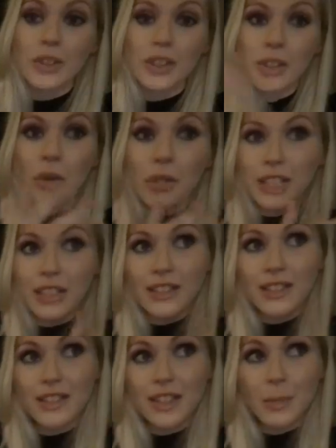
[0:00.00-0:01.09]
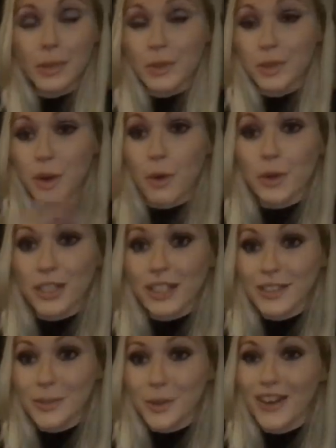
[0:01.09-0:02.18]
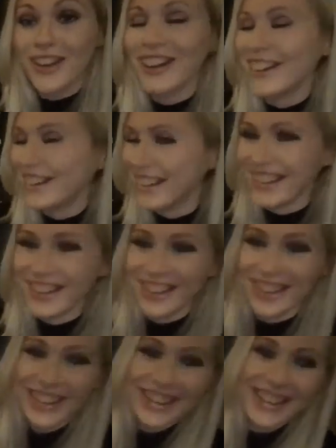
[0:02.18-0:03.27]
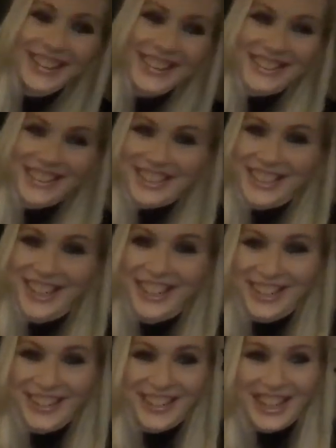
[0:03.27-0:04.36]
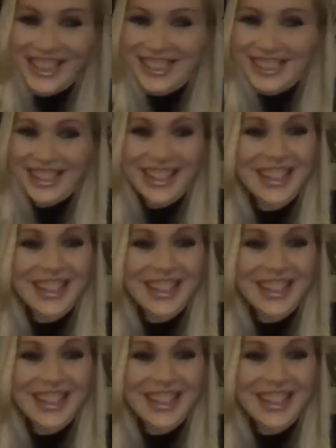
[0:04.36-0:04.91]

to the audience, but there was no audience as well. So it was weird.